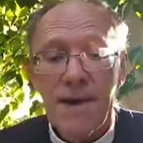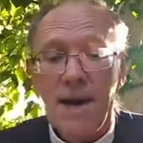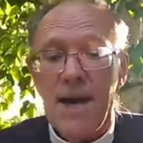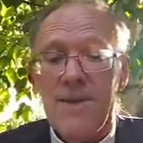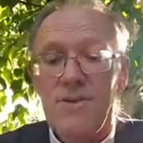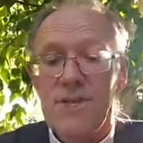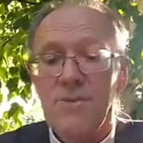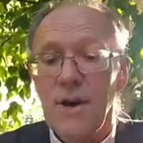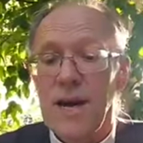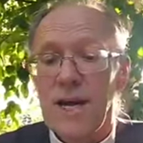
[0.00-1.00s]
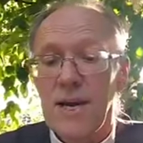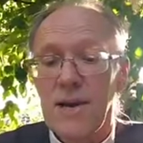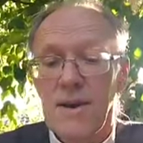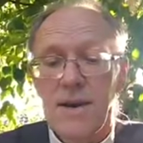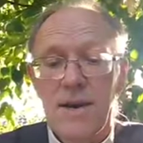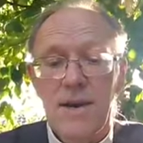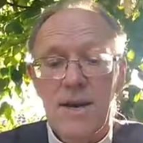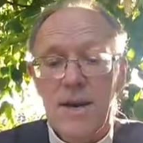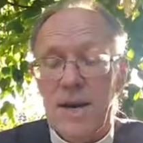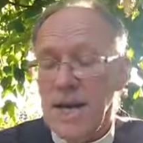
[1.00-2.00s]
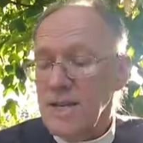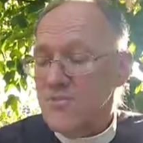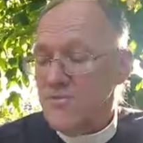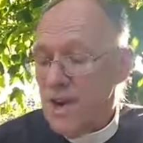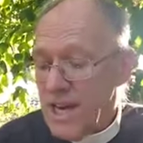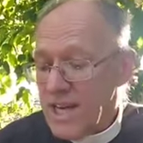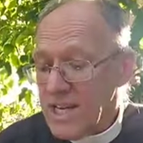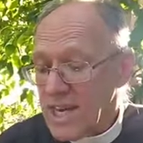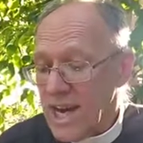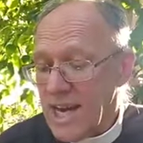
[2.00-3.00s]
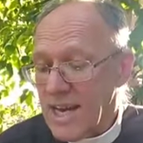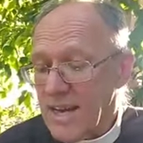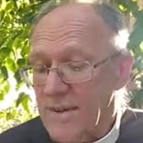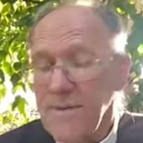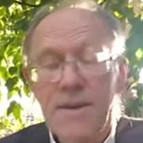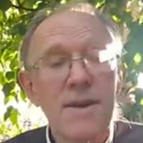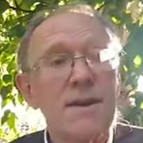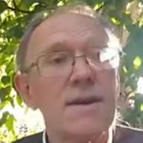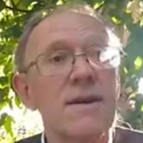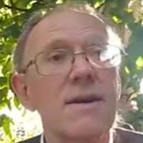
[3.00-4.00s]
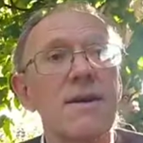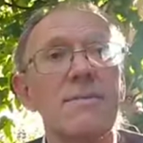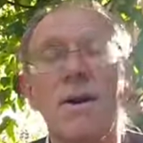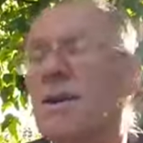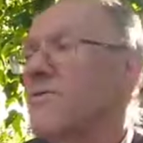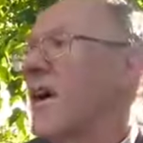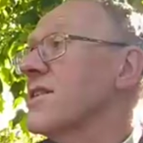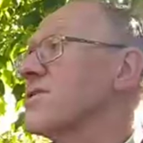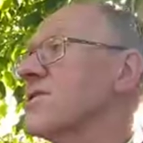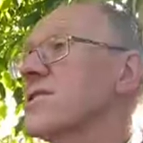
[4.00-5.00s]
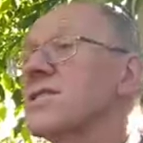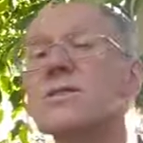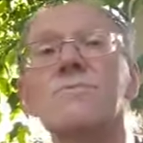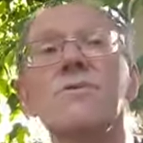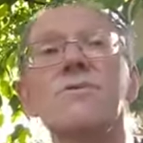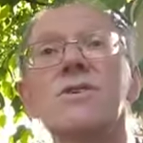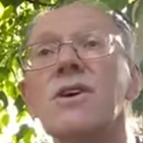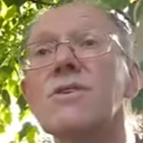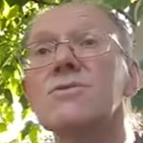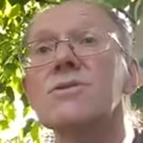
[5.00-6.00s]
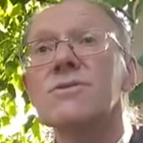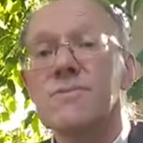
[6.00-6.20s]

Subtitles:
And in this way, he's really saying, my righteousness is more than God's.